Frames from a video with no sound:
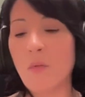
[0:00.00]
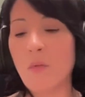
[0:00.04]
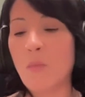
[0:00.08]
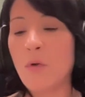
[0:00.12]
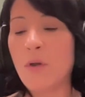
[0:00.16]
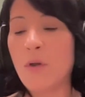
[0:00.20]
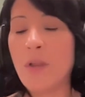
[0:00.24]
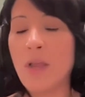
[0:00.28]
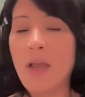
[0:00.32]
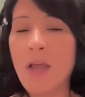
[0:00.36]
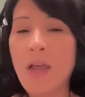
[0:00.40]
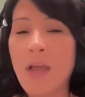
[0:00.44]

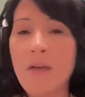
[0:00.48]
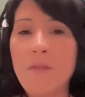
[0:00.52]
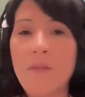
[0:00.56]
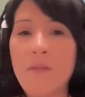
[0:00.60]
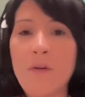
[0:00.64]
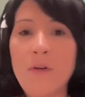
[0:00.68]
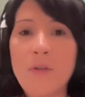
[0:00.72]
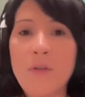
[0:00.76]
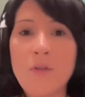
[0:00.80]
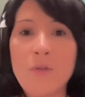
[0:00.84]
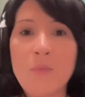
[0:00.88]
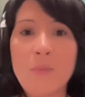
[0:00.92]

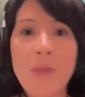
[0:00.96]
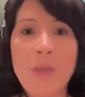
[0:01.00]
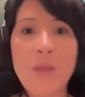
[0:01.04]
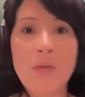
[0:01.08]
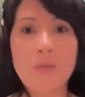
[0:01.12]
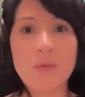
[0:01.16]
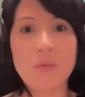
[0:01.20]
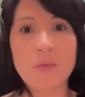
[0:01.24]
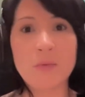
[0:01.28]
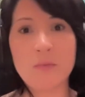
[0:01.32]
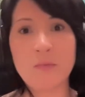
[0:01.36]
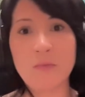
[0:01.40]
whatever you
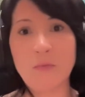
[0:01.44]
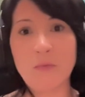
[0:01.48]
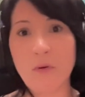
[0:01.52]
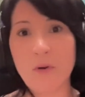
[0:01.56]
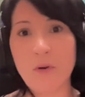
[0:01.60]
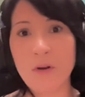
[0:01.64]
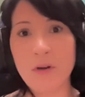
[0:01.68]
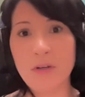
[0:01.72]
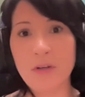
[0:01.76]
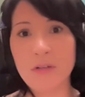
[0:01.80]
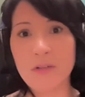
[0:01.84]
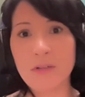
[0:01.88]
make room
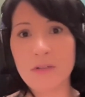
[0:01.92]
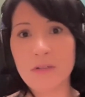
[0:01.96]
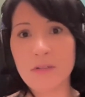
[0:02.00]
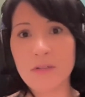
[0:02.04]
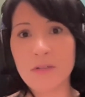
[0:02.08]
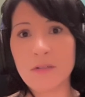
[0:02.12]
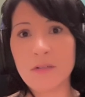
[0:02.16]
for,